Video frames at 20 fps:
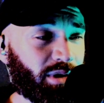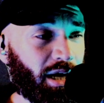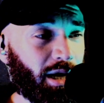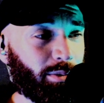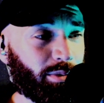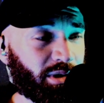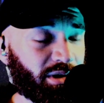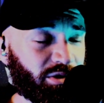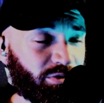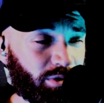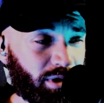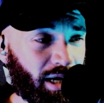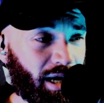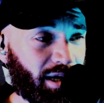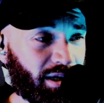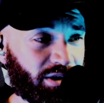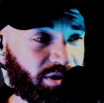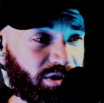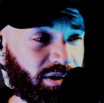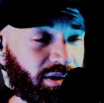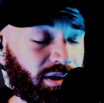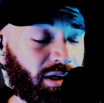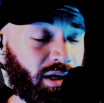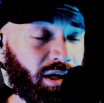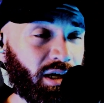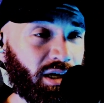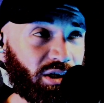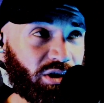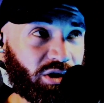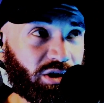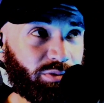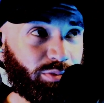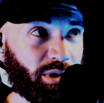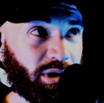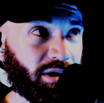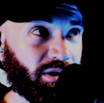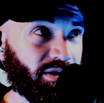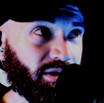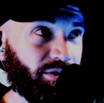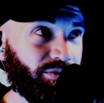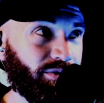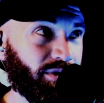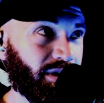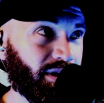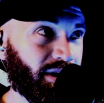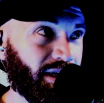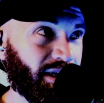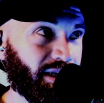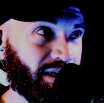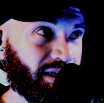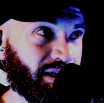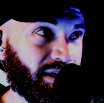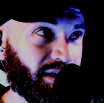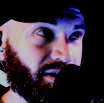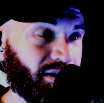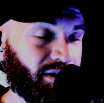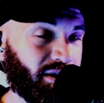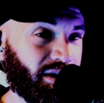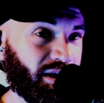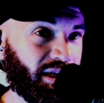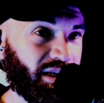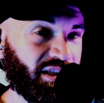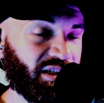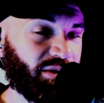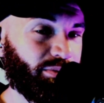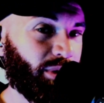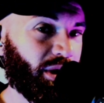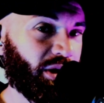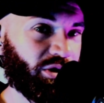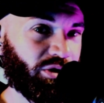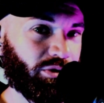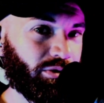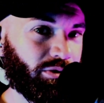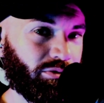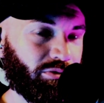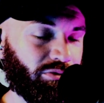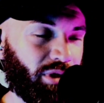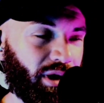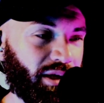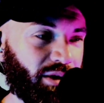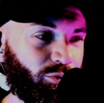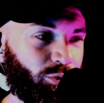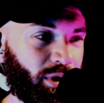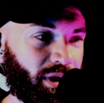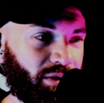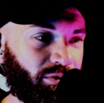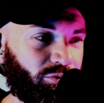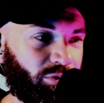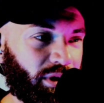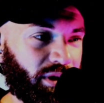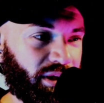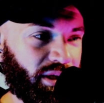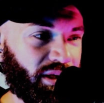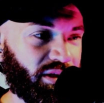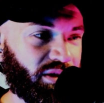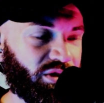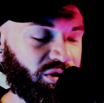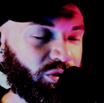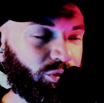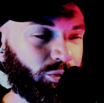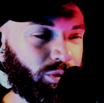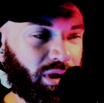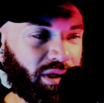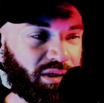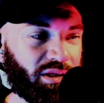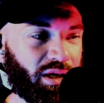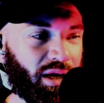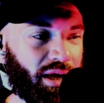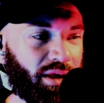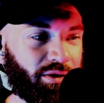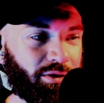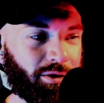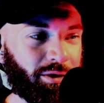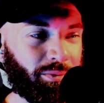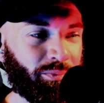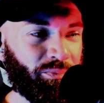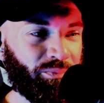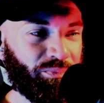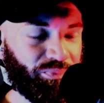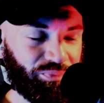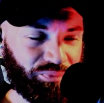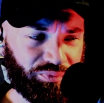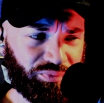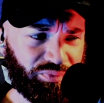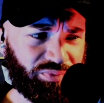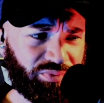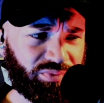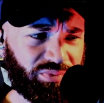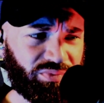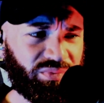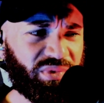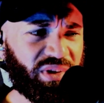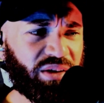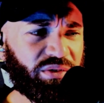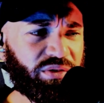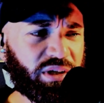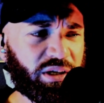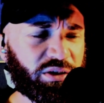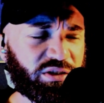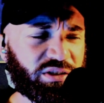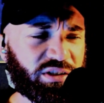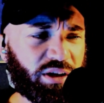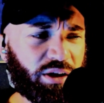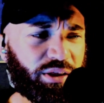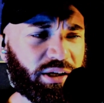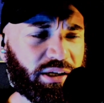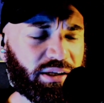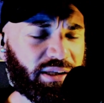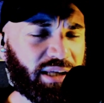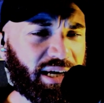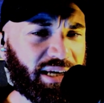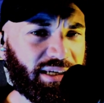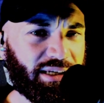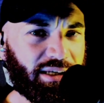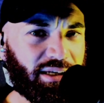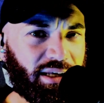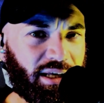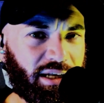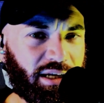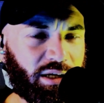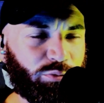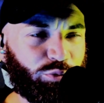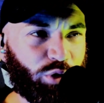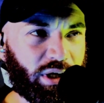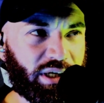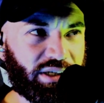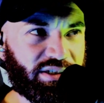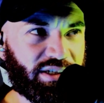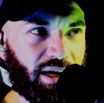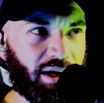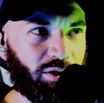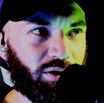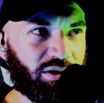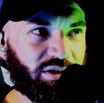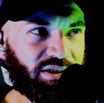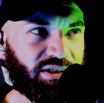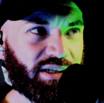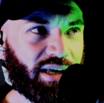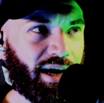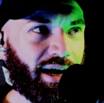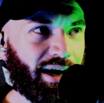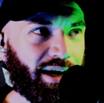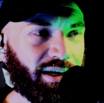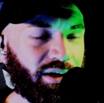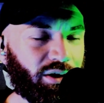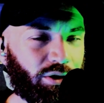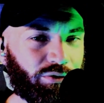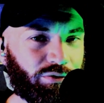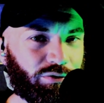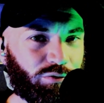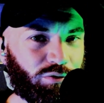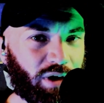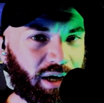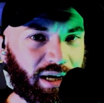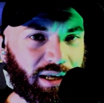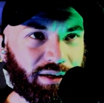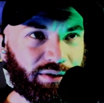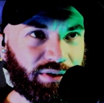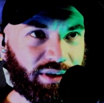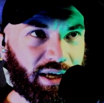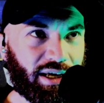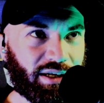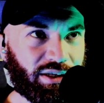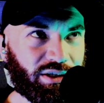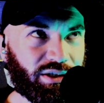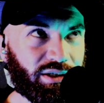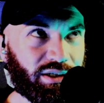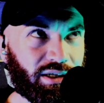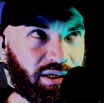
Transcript: Tompkins reaction, just because I feel like it's special, right? When these two get together, there's nothing like it, and it brings out a side of Ren that,